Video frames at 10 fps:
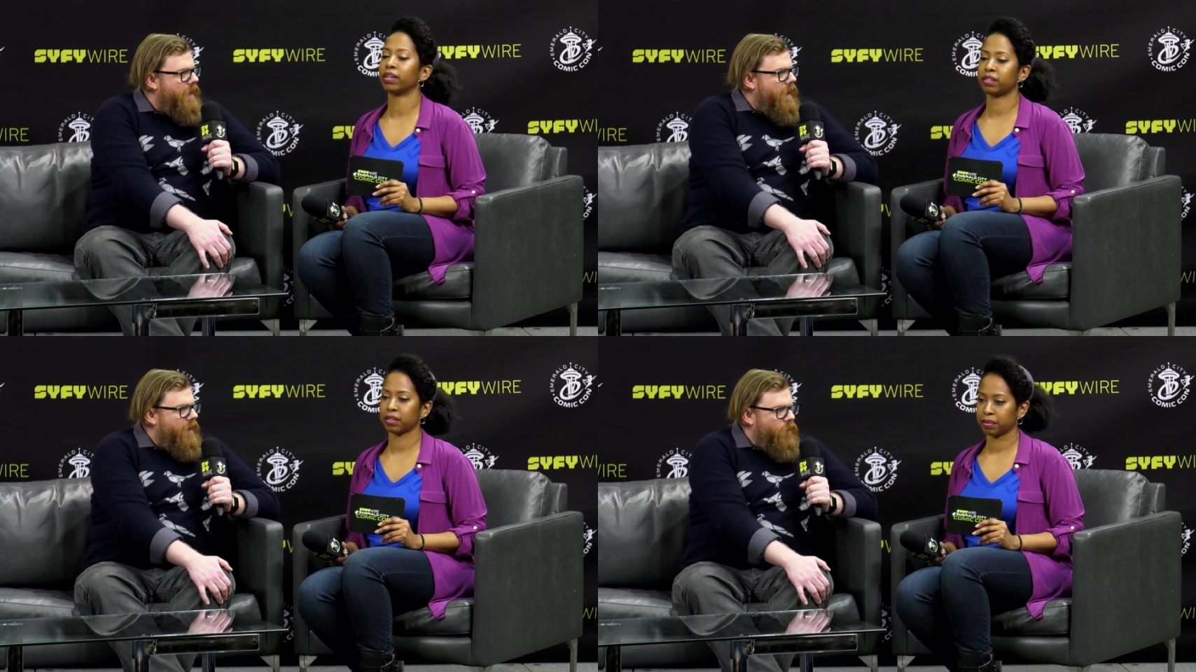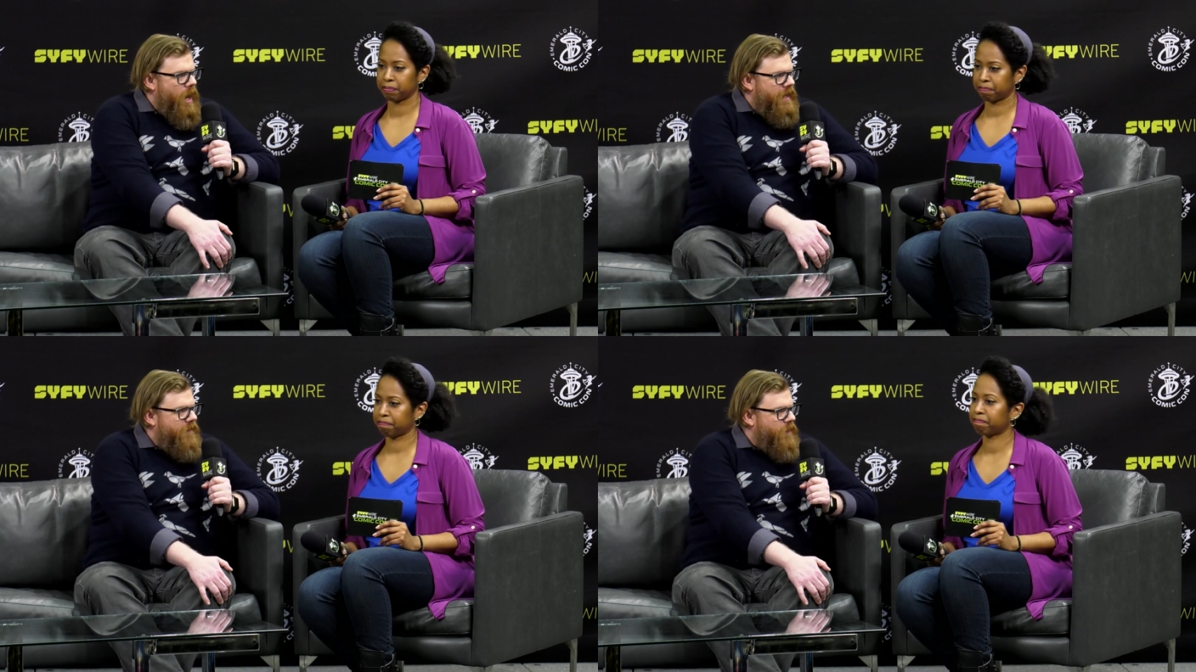Speaker 1: a
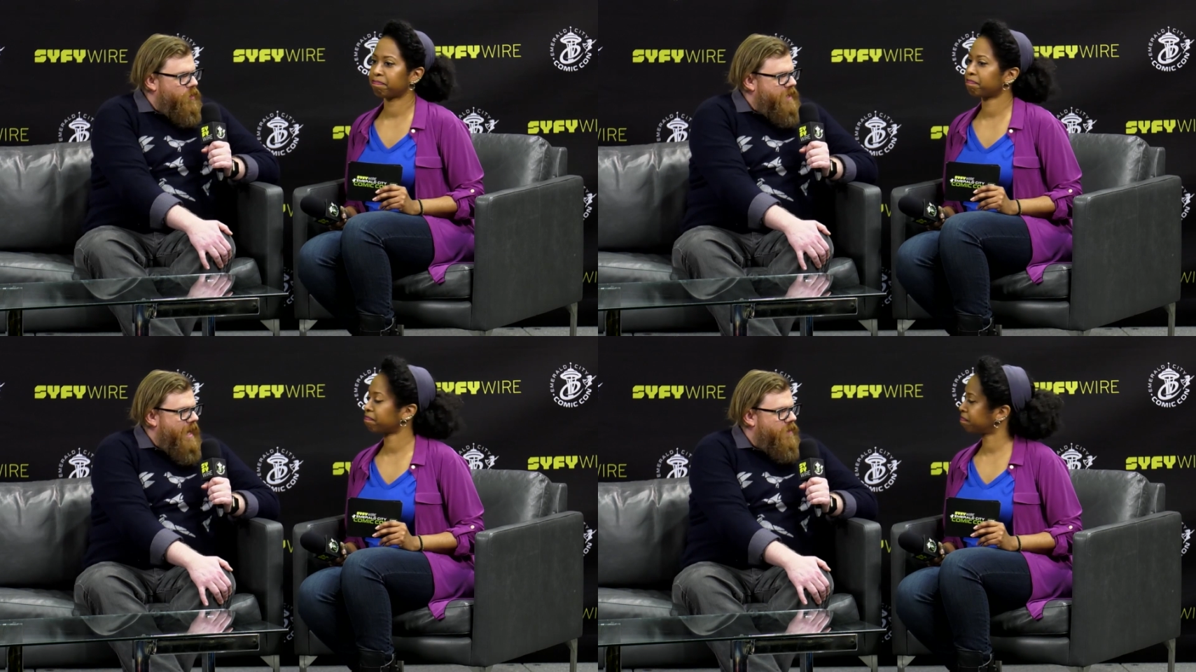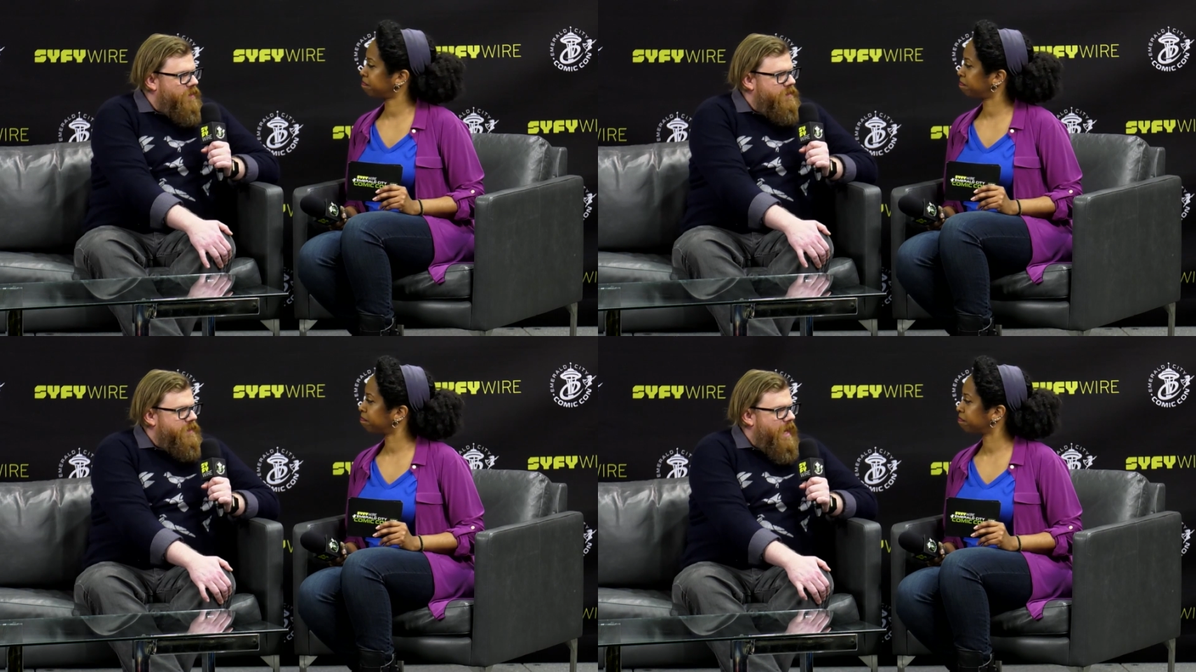variety of other
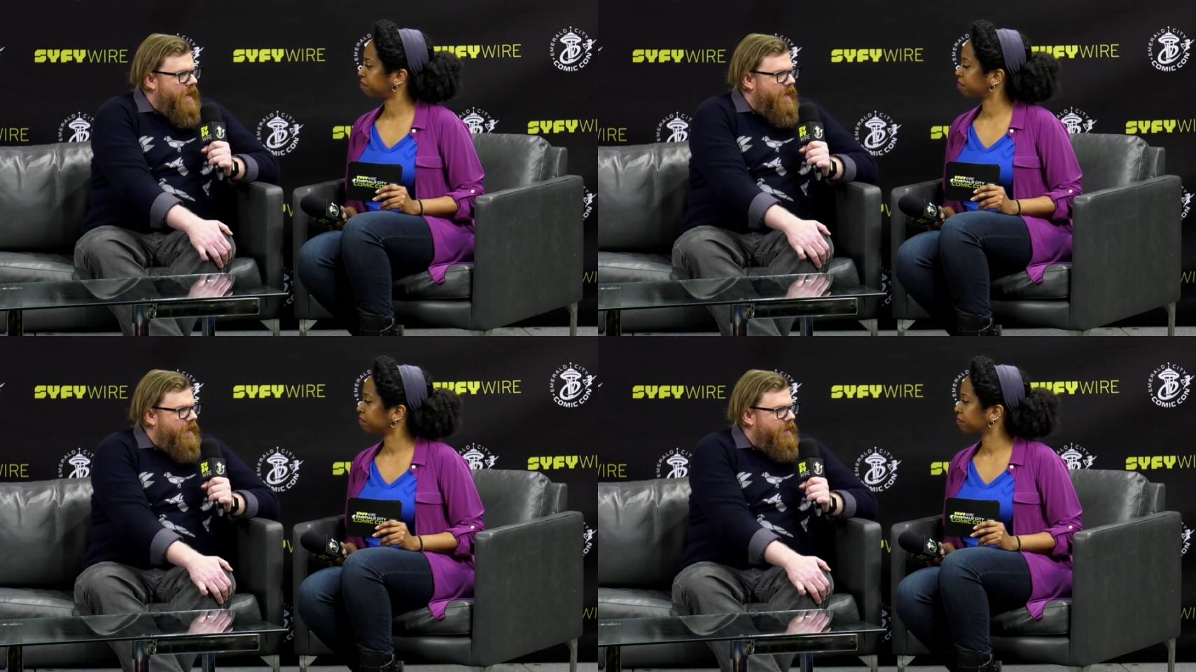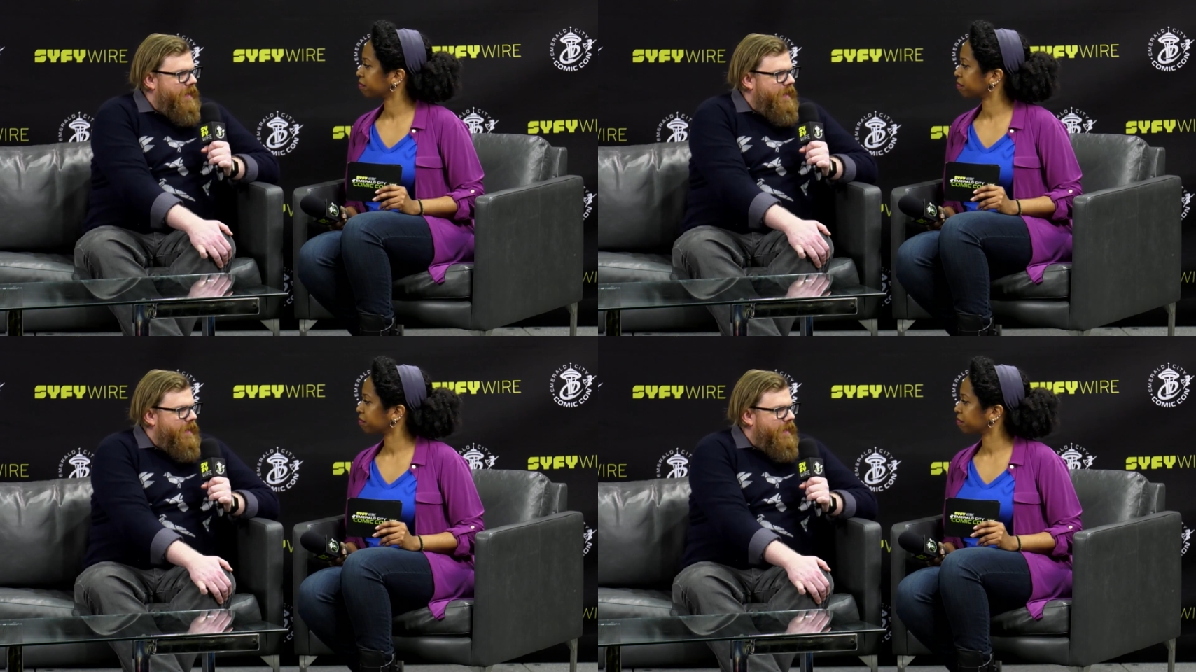titles. Uh,